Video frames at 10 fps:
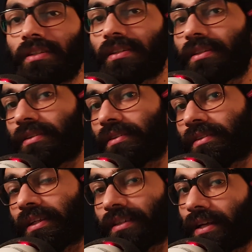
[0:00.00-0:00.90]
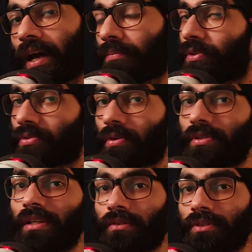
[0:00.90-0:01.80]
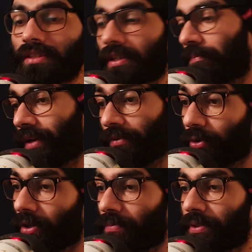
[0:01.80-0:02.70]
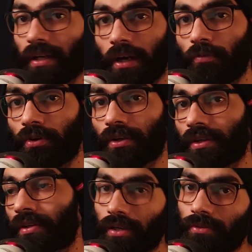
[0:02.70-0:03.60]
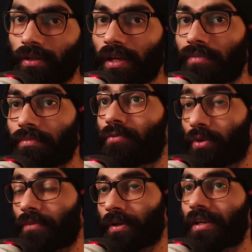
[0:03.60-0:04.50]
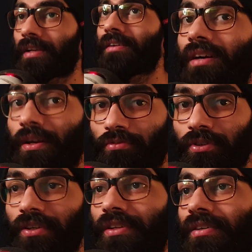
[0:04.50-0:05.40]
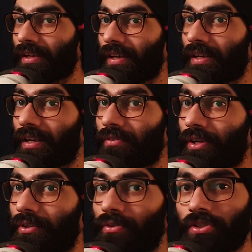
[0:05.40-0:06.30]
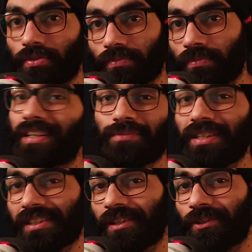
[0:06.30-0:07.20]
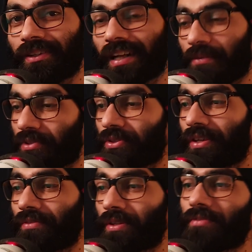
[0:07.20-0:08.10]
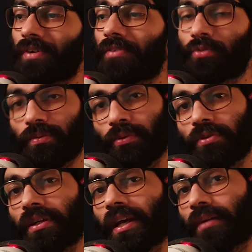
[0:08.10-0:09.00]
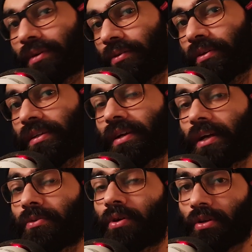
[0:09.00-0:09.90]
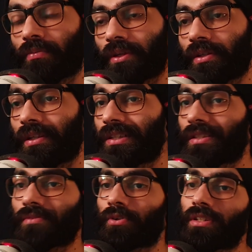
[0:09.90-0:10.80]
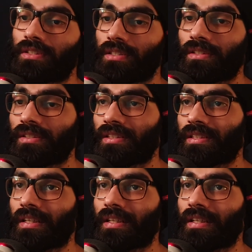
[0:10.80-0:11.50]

the thing that happened throughout the day was the same. I woke up, I worked, I took a nap, woke up again, I worked, and I went to the gym. That's basically all that happened. So even if I would put the camera on and try to document the day just for consistency's